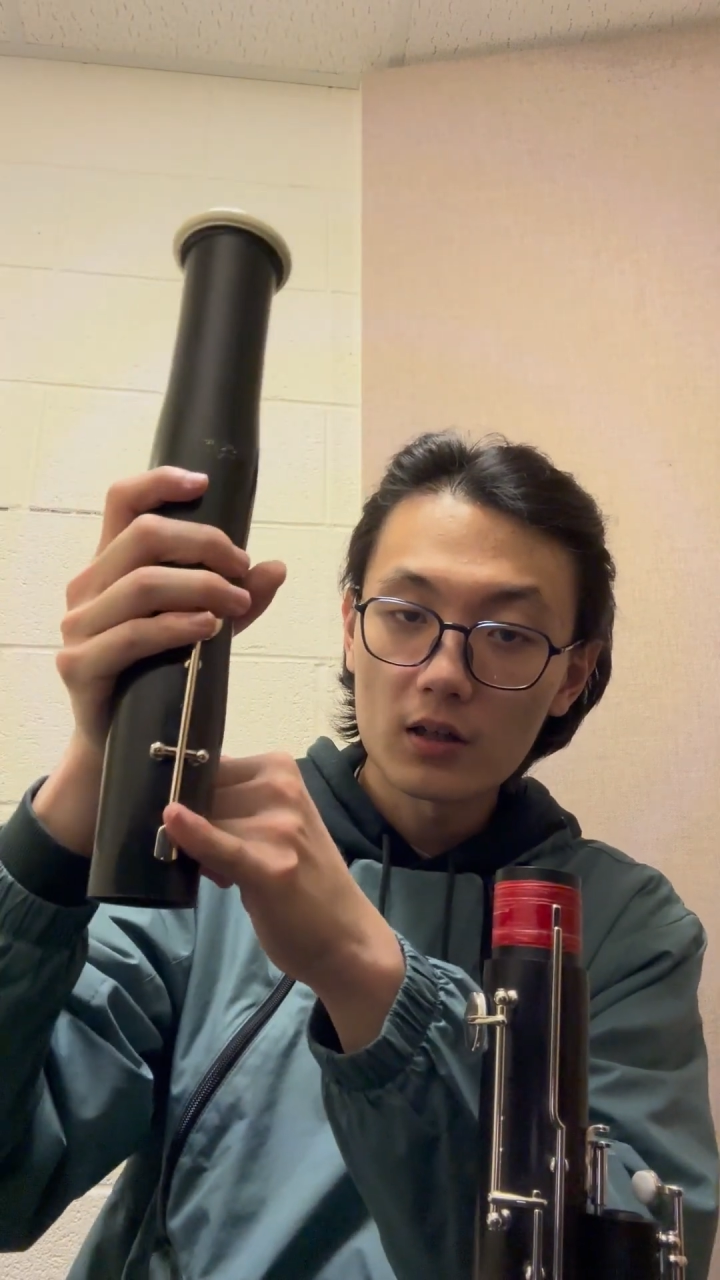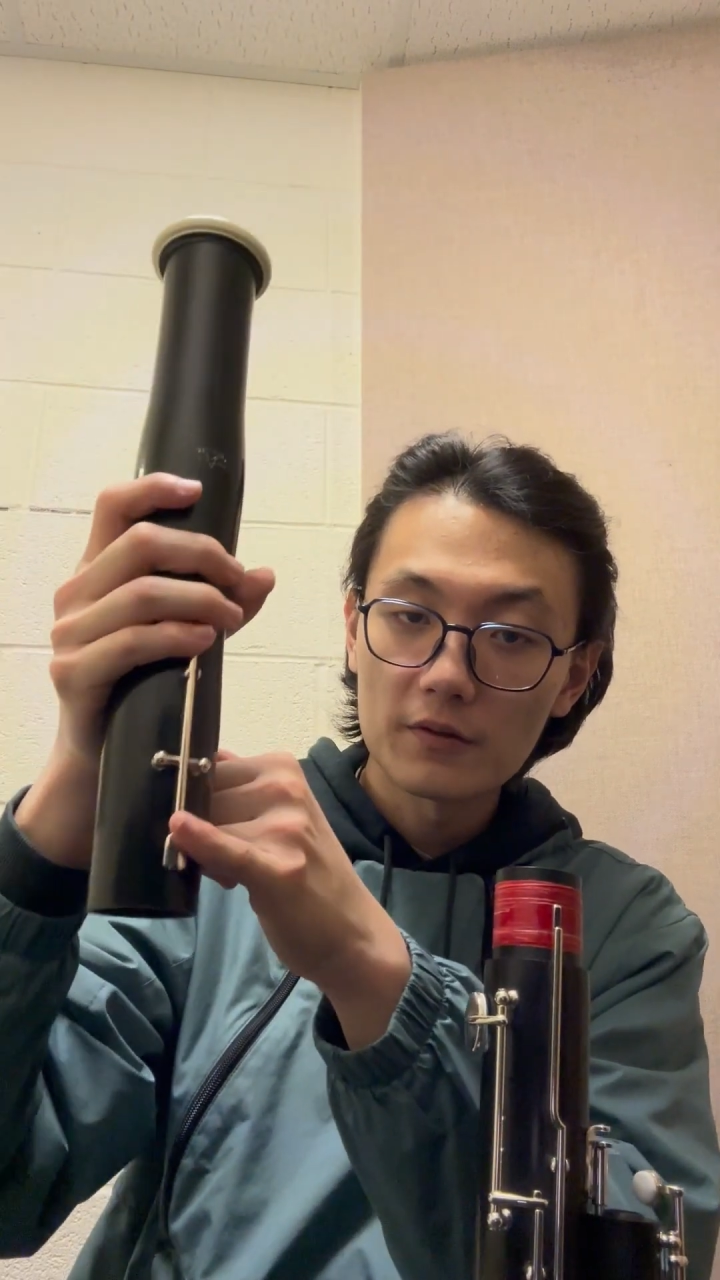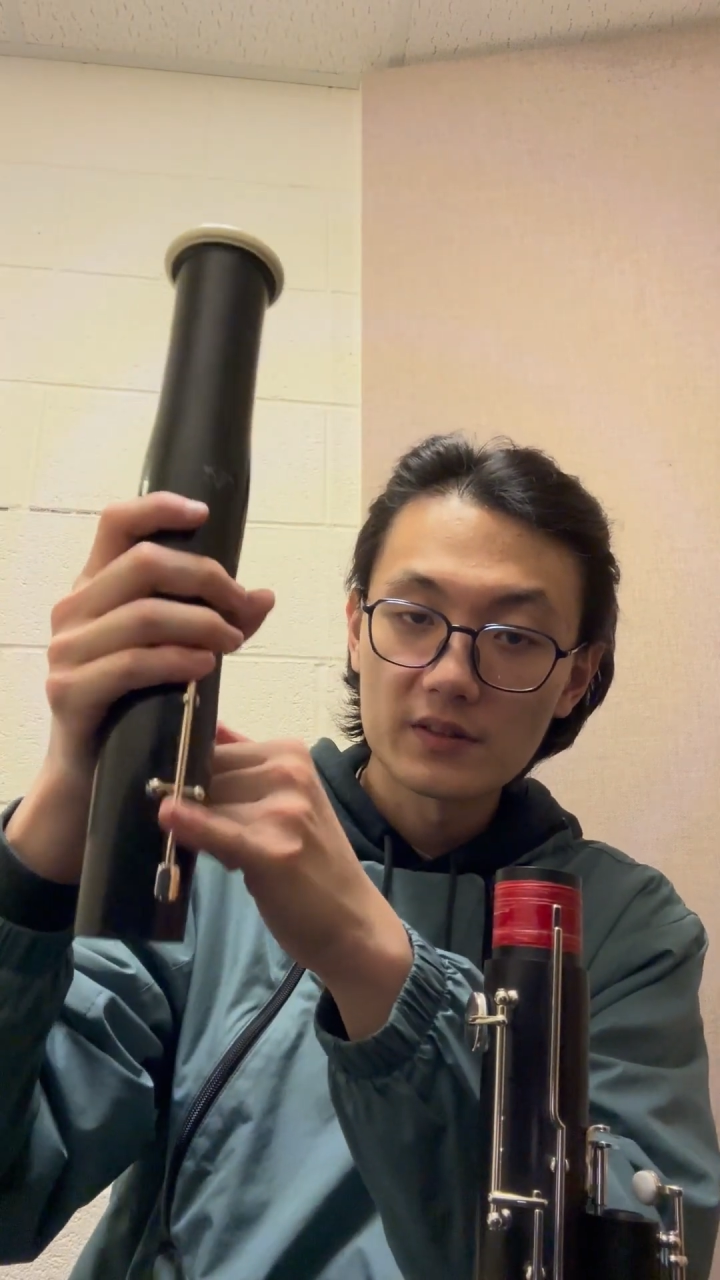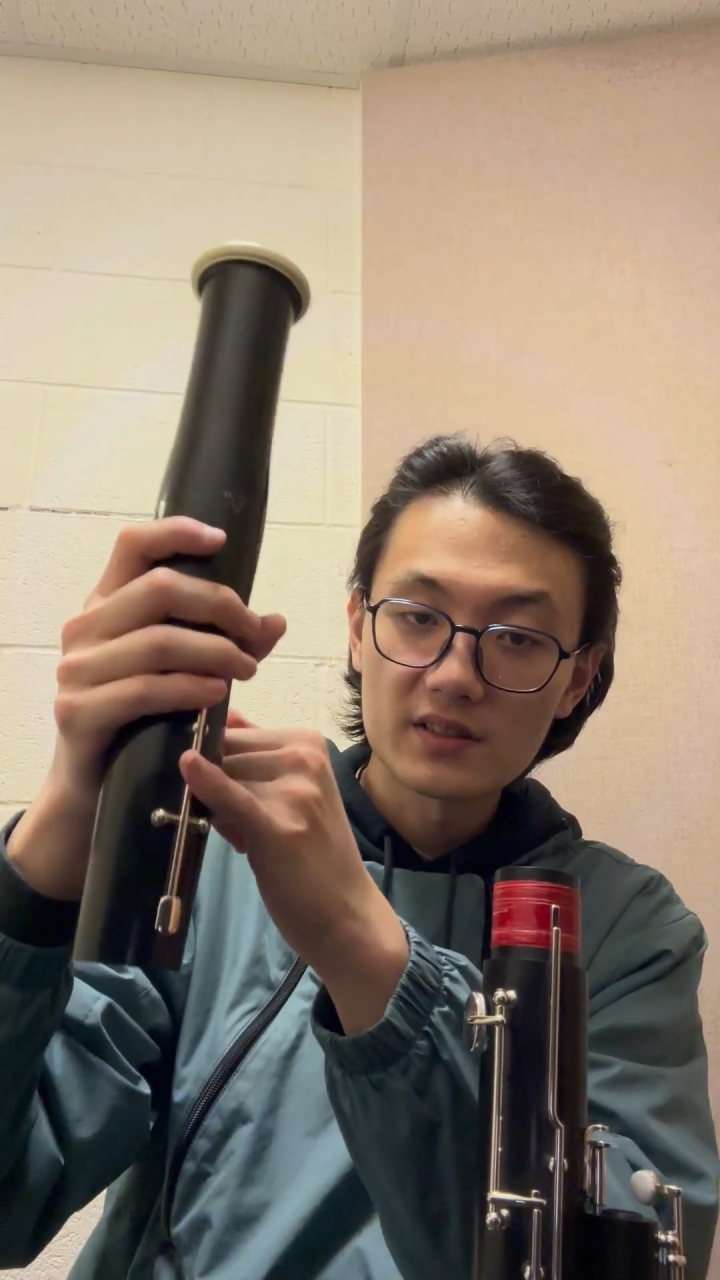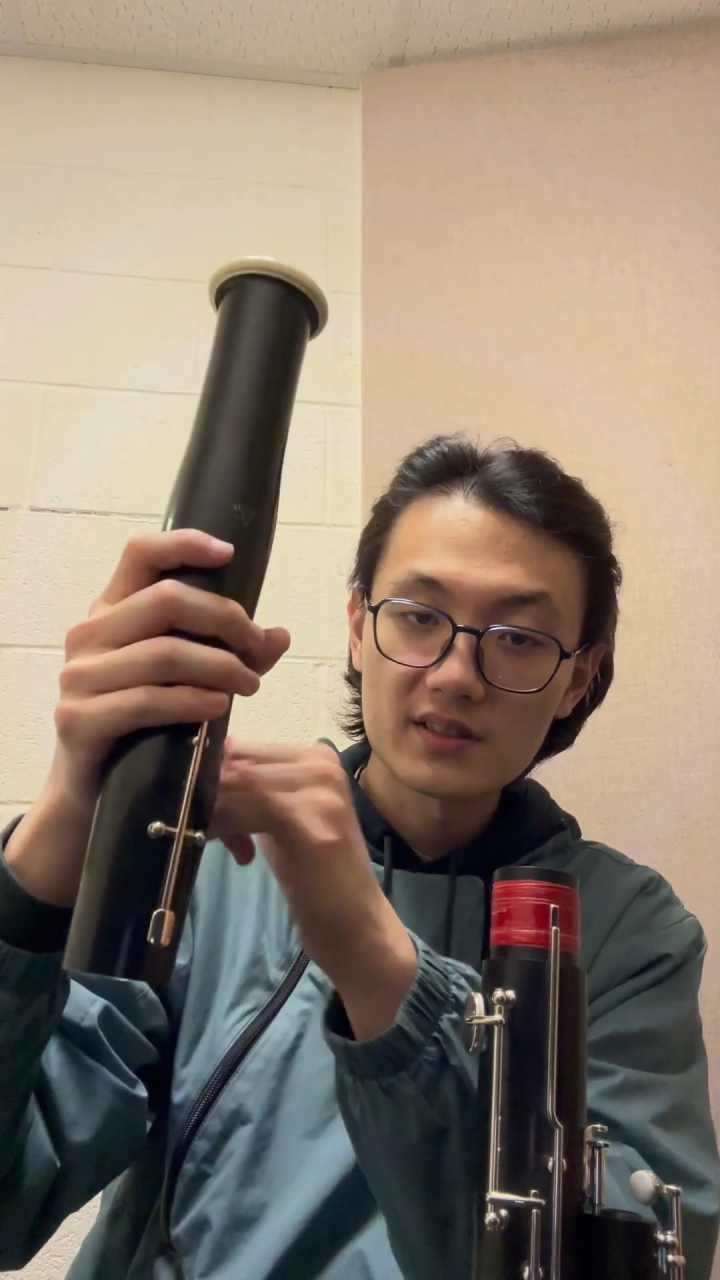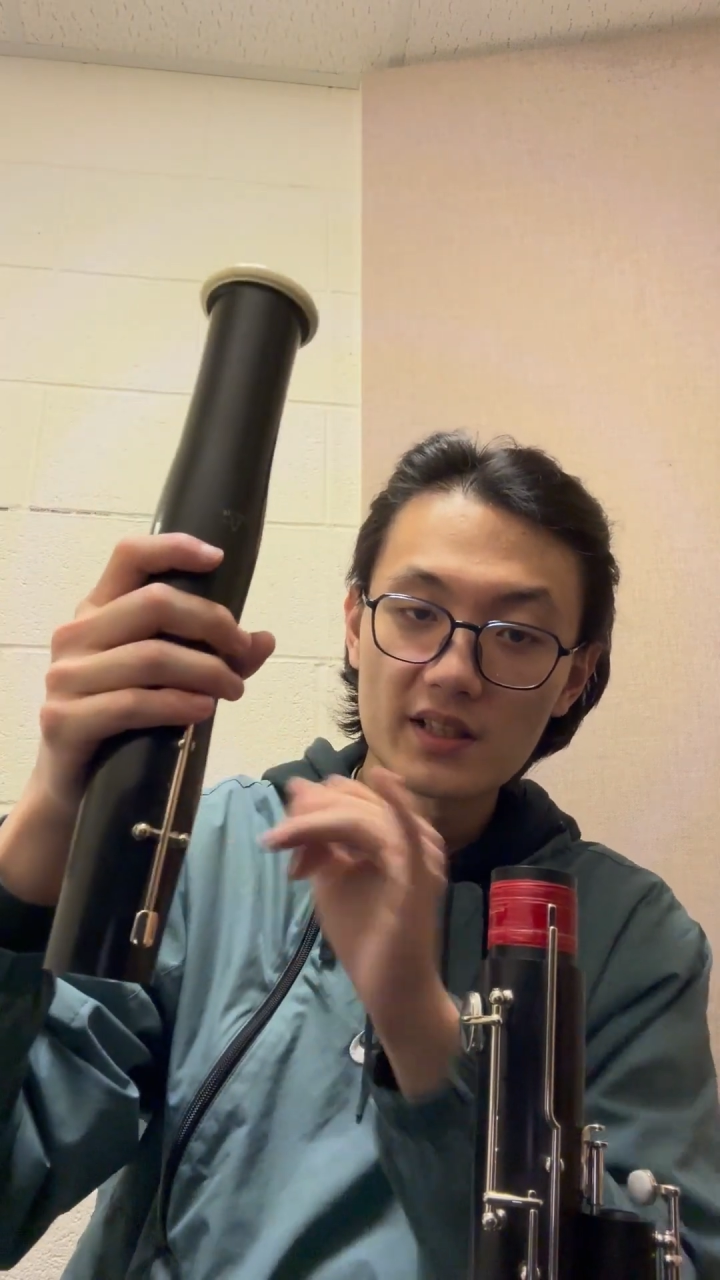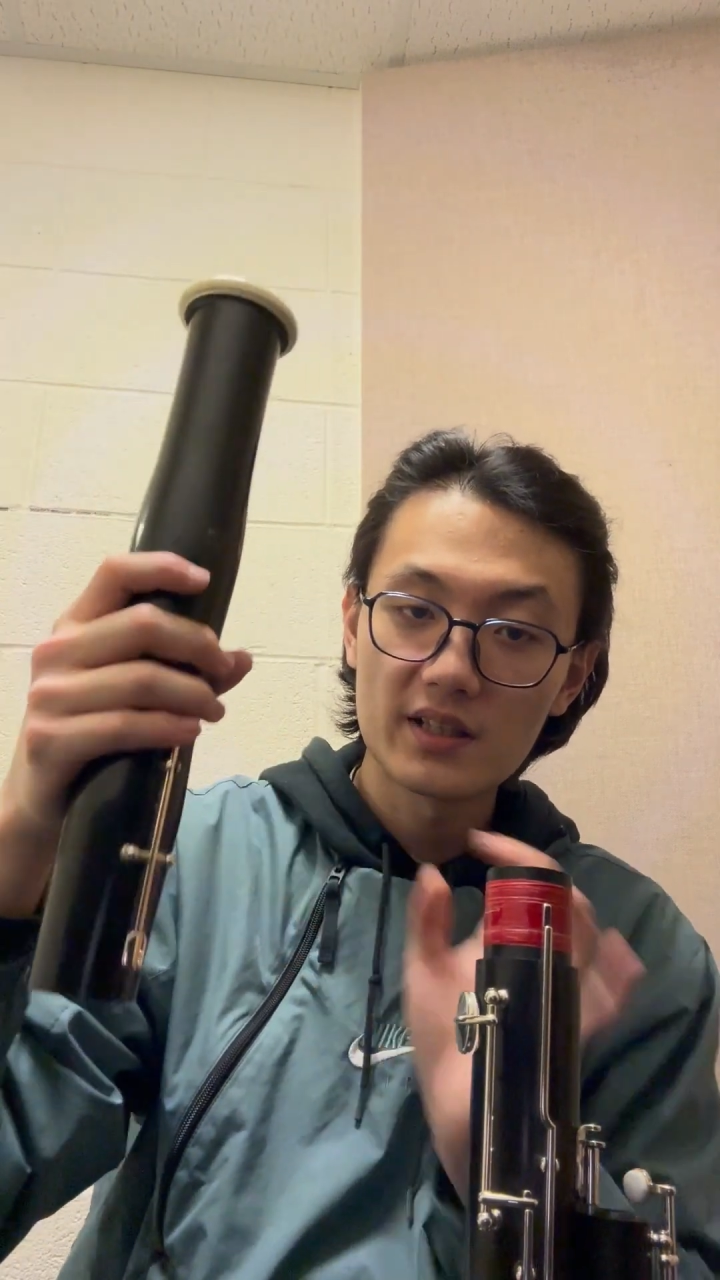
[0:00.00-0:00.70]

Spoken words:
of this key